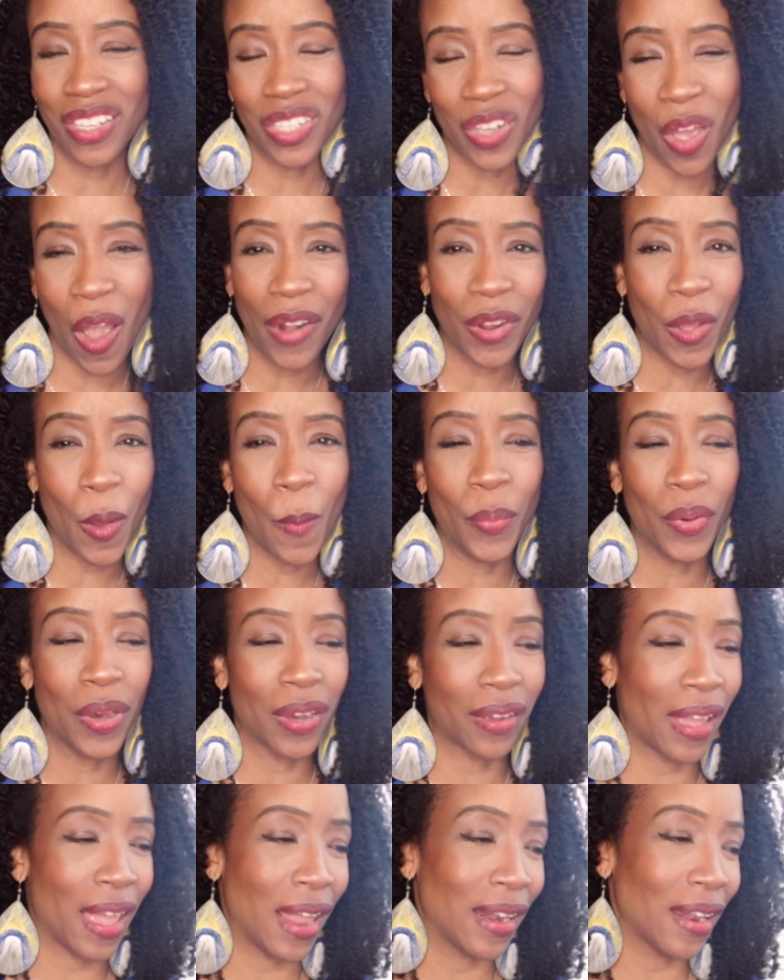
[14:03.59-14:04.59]
this
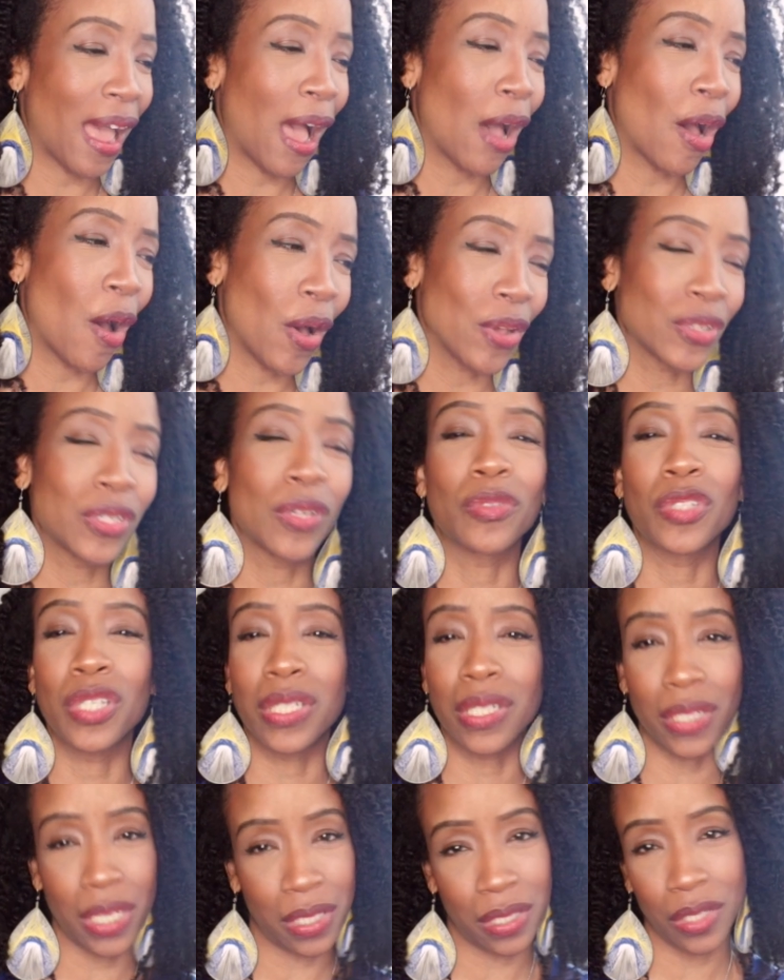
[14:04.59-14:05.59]
audiobook. And I also
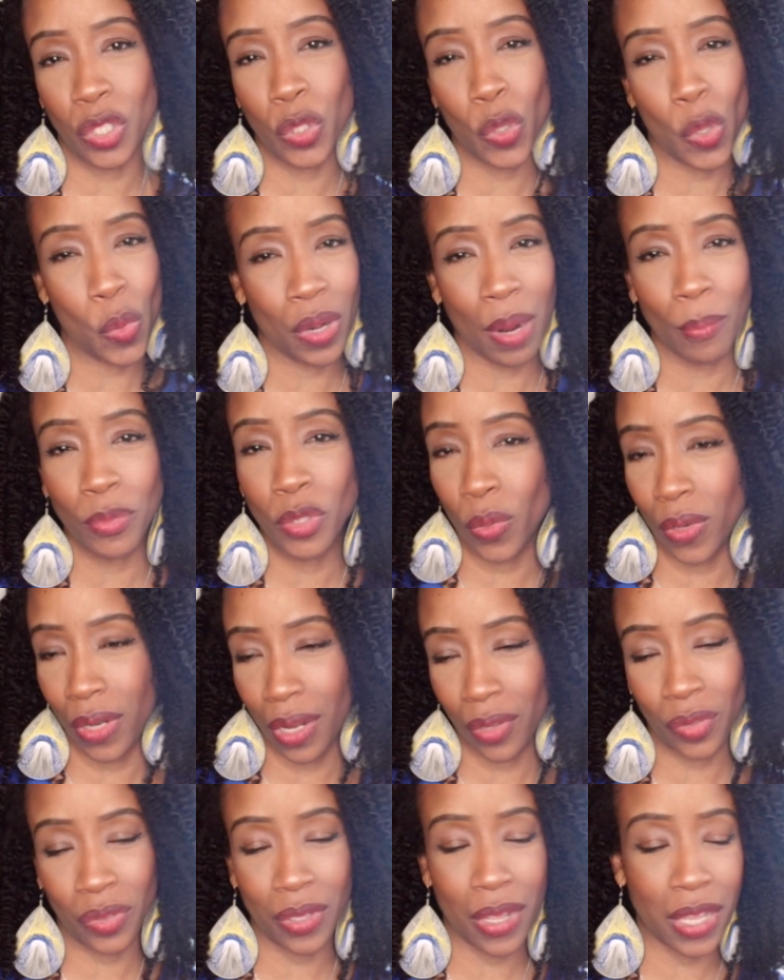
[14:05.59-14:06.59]
just listen to it when I'm doing
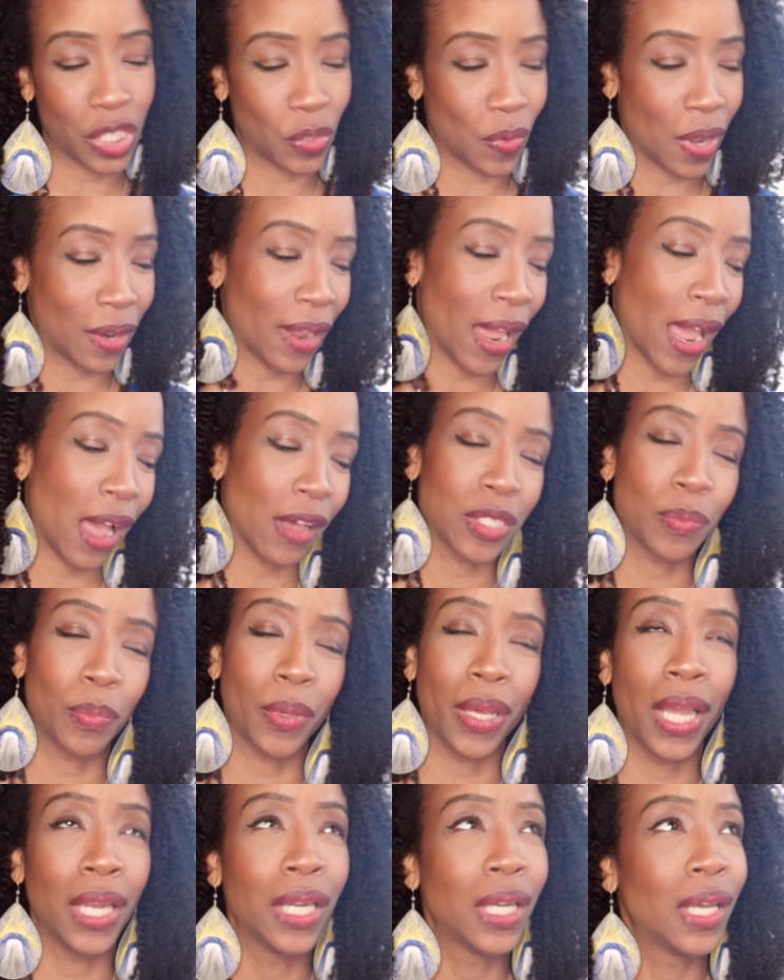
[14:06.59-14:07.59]
other things around the house.
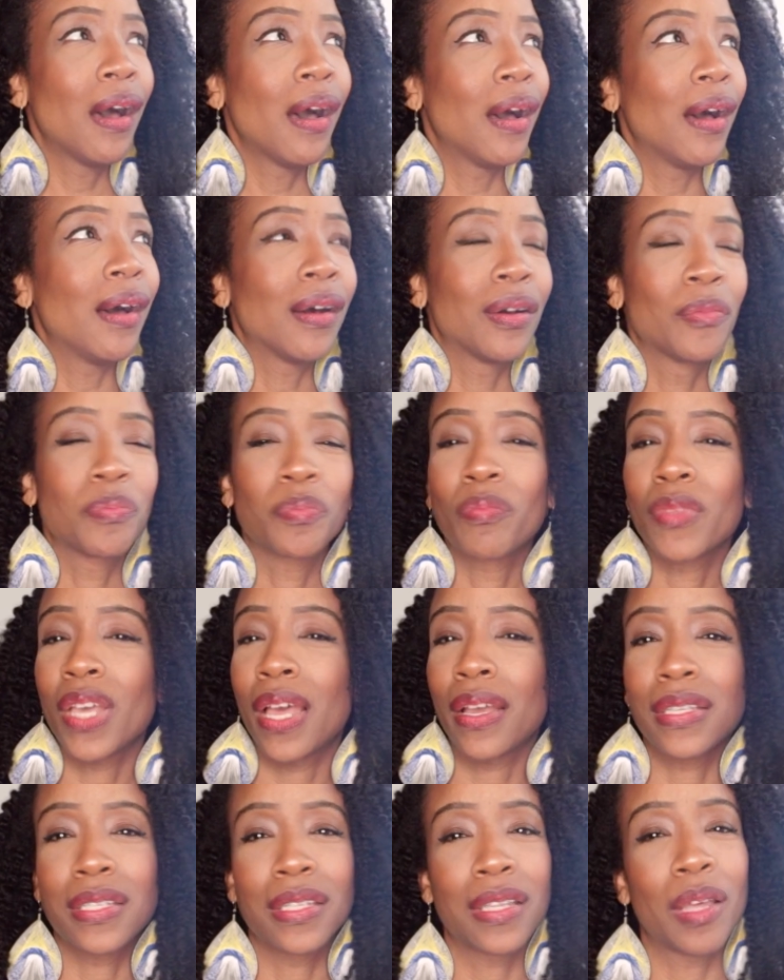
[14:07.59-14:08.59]
But like
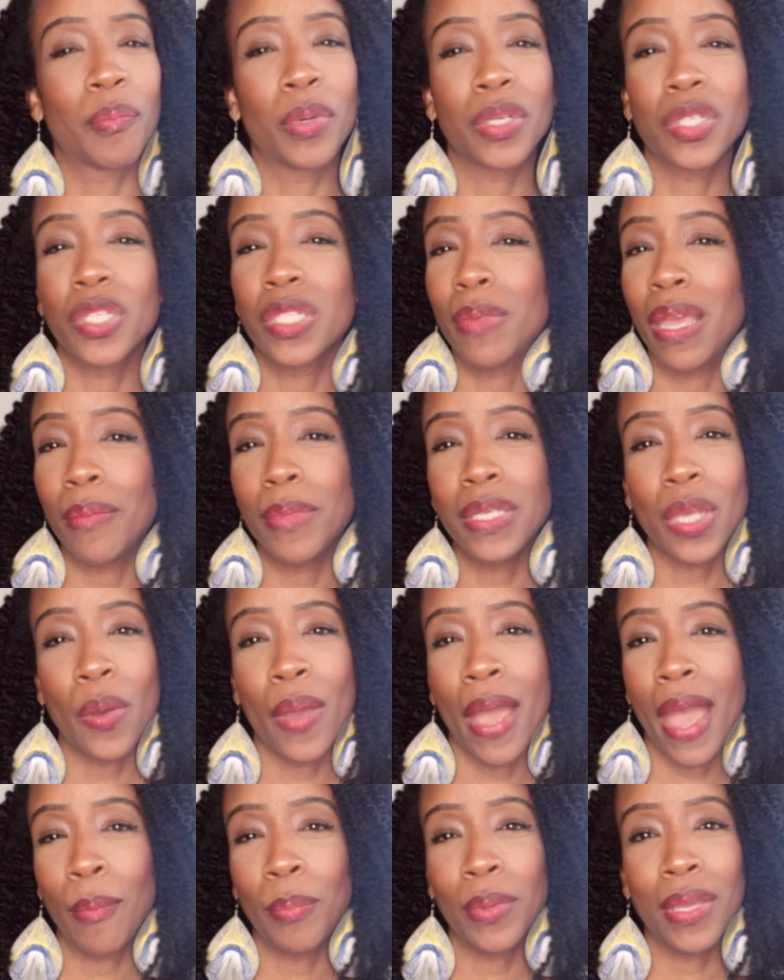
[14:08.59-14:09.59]
I said, that book just made me so
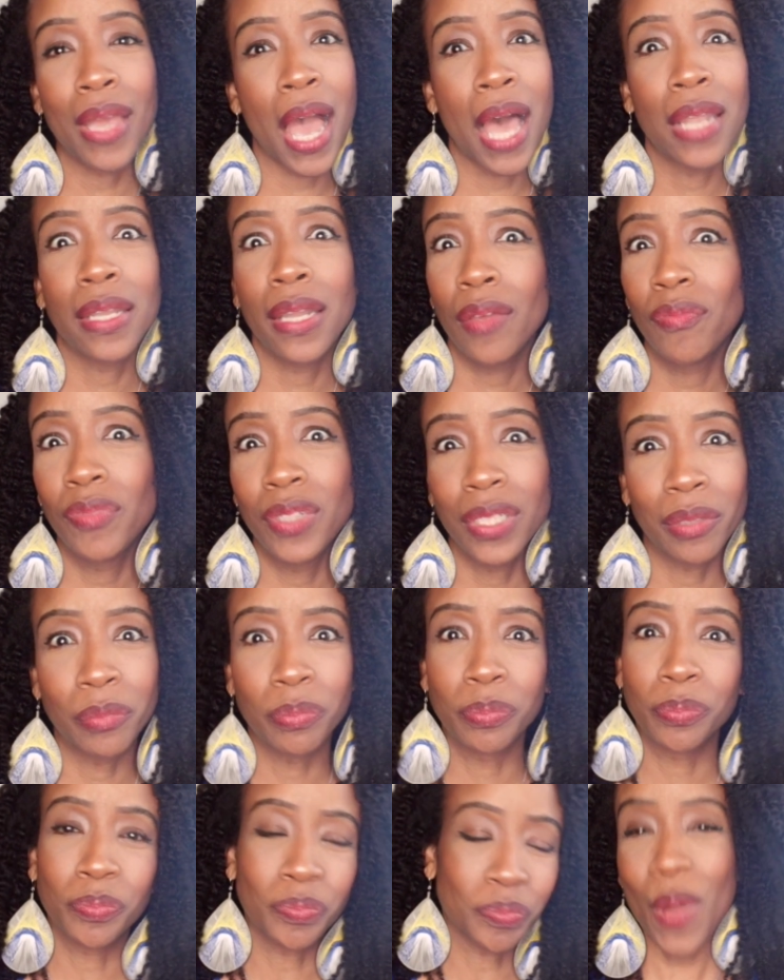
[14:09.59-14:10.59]
happy. I loved
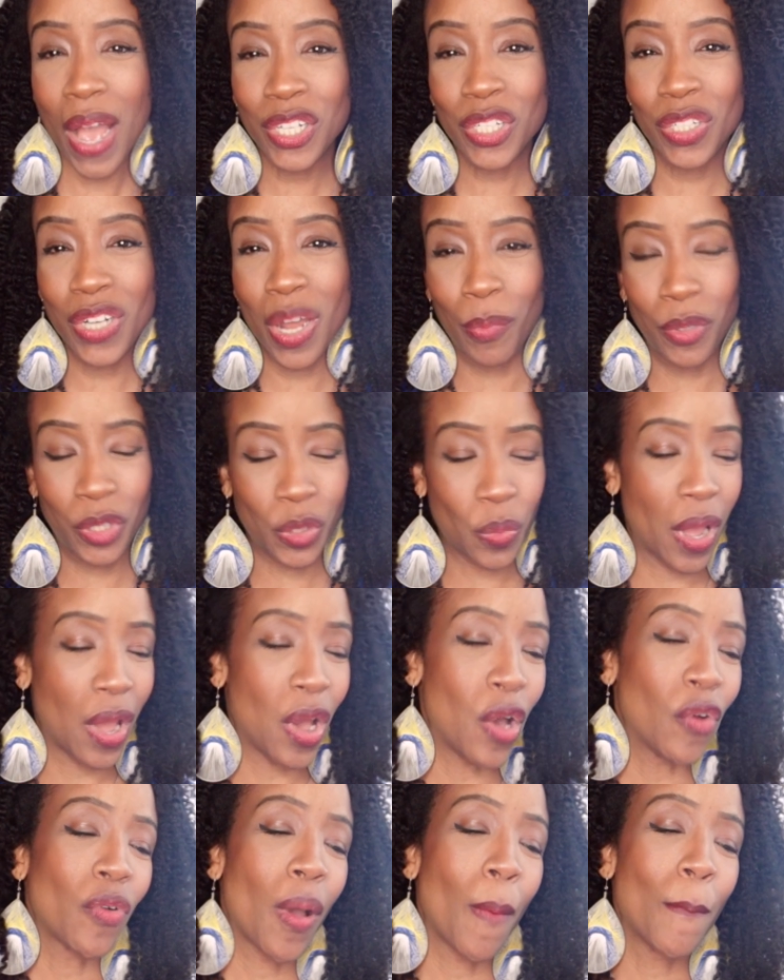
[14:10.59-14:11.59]
it. Question number
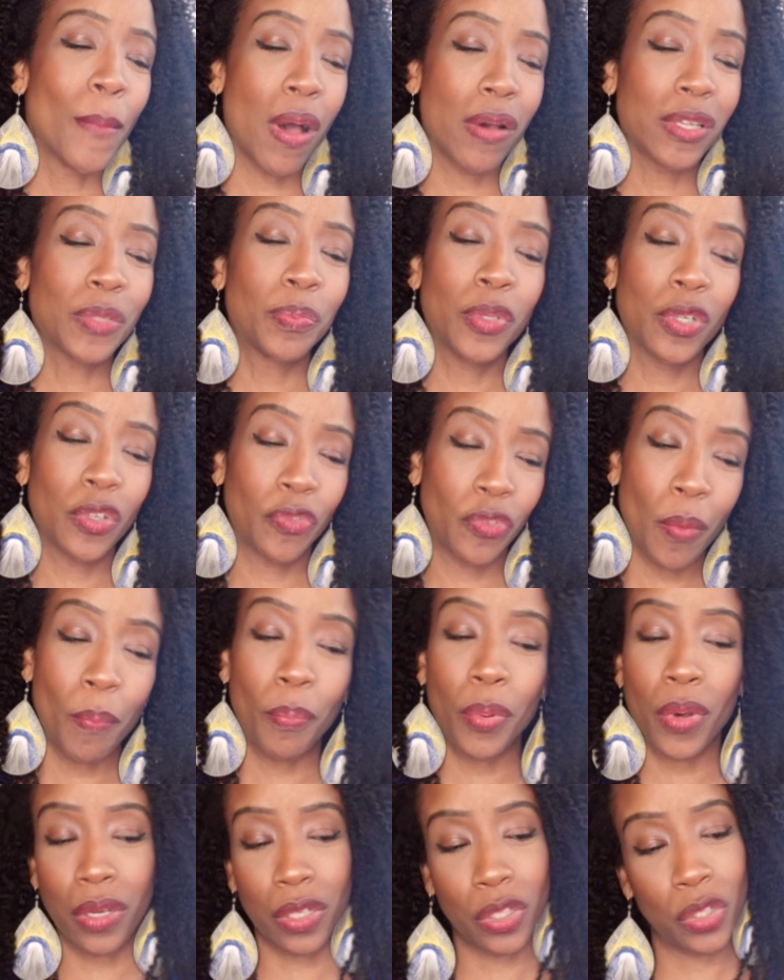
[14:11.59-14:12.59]
12, most beautiful
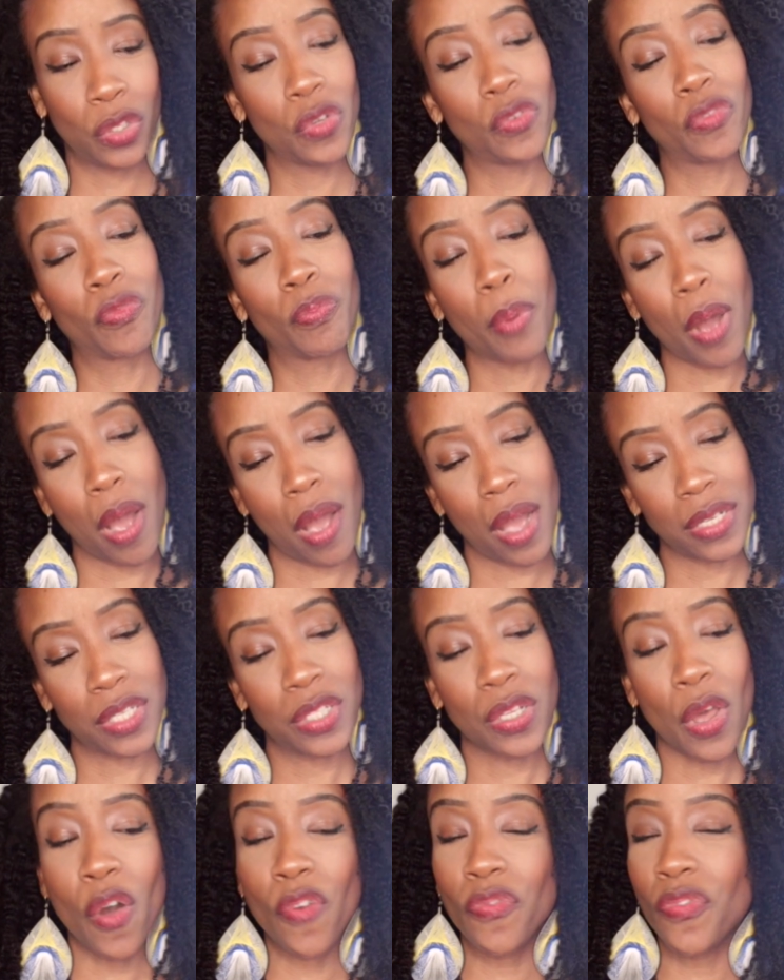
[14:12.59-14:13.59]
book you've bought
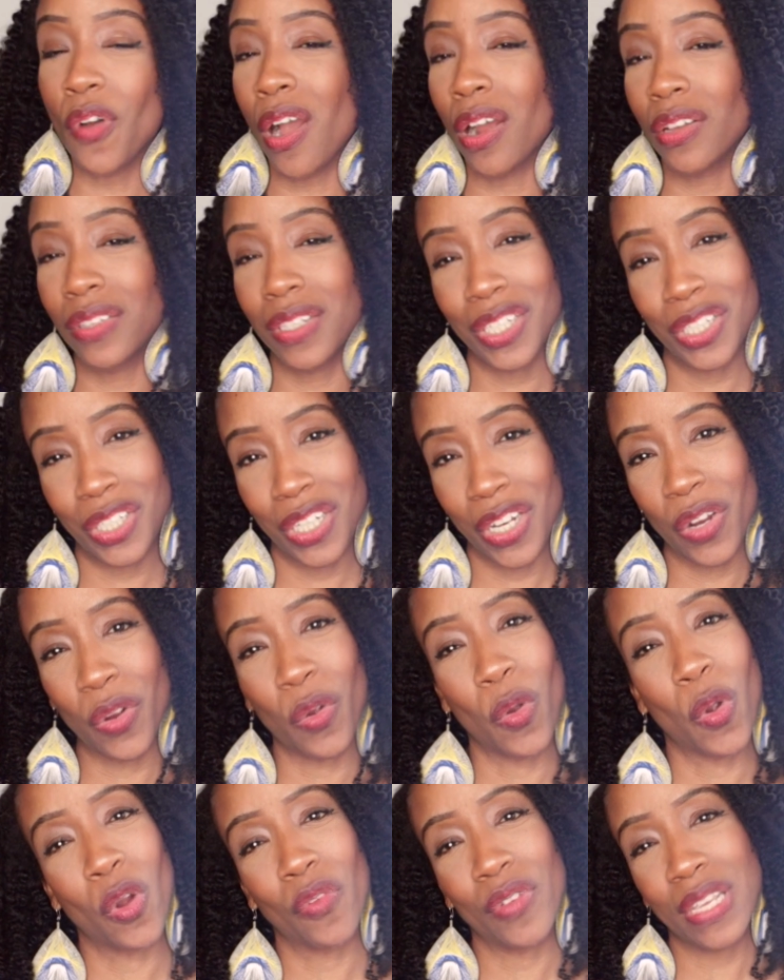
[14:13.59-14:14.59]
so far this year
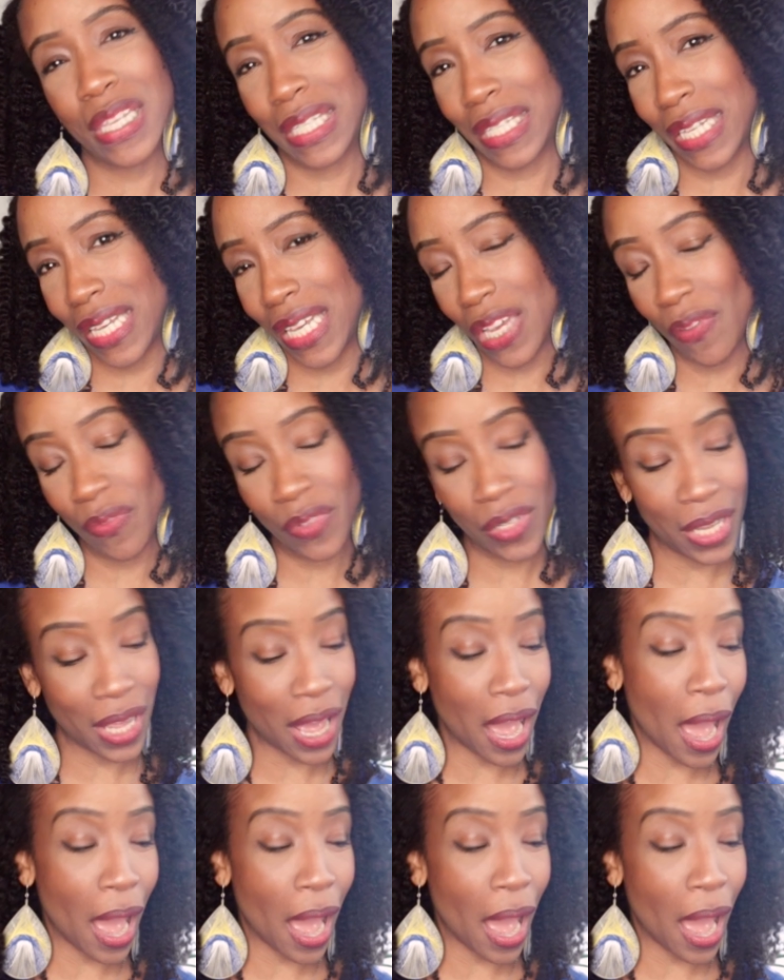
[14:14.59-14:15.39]
or received.